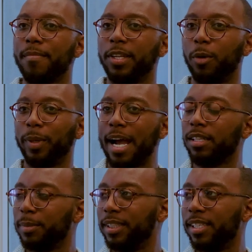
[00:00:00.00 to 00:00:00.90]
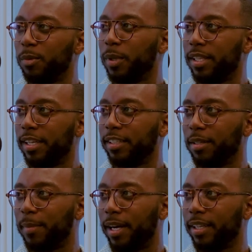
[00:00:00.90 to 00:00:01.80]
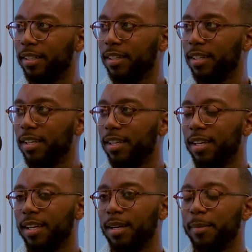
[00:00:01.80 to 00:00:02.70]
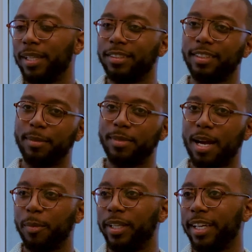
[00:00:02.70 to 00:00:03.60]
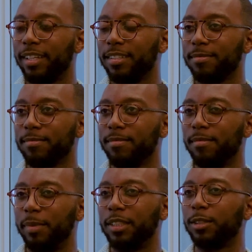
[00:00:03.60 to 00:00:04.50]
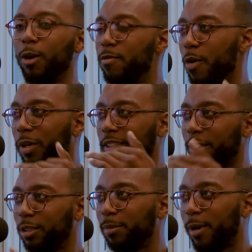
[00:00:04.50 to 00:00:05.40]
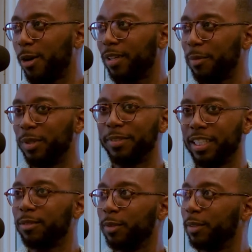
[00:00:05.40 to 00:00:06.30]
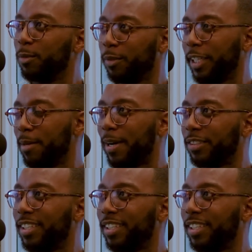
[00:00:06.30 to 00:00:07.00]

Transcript: we have to begin with the end in mind, but at the same time, we can't be so focused on tomorrow that we forget about